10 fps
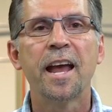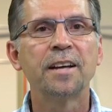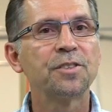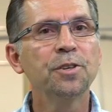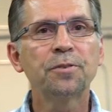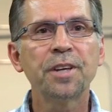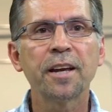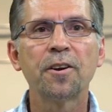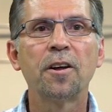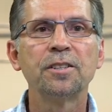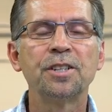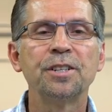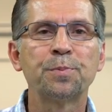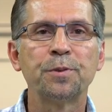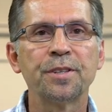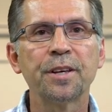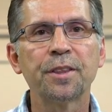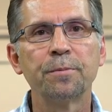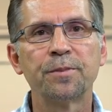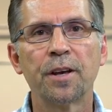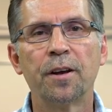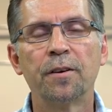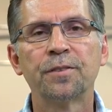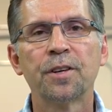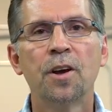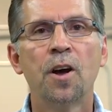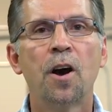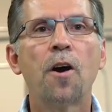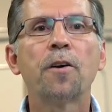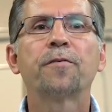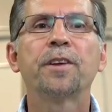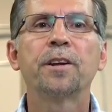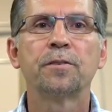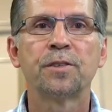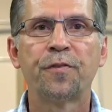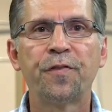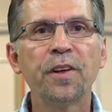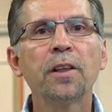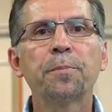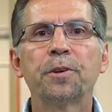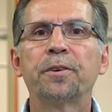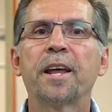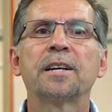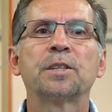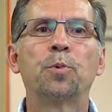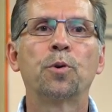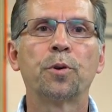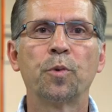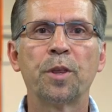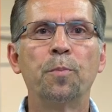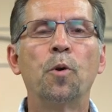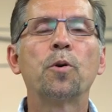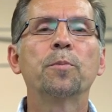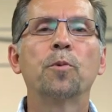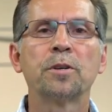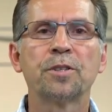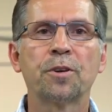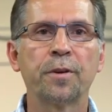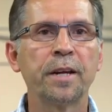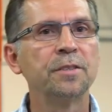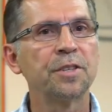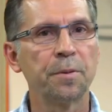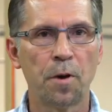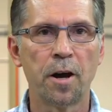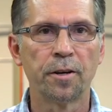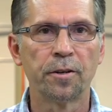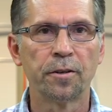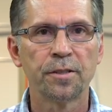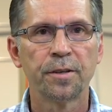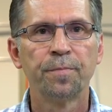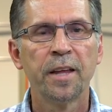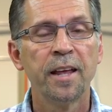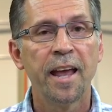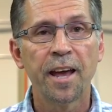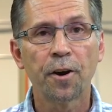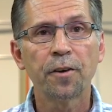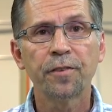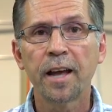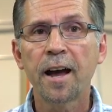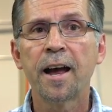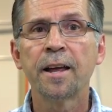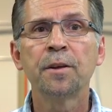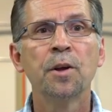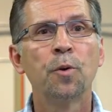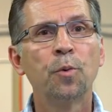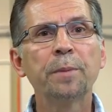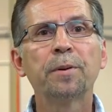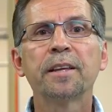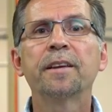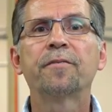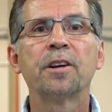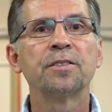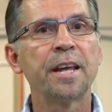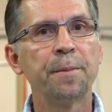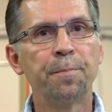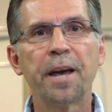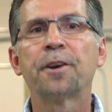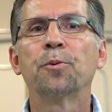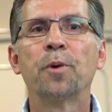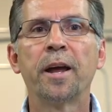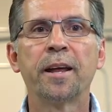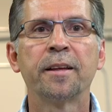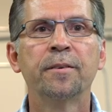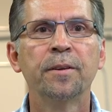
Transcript: As new technologies present themselves, RVers fill up their dashboard with more and more screens and monitors. At RVI, we believe there's a better way.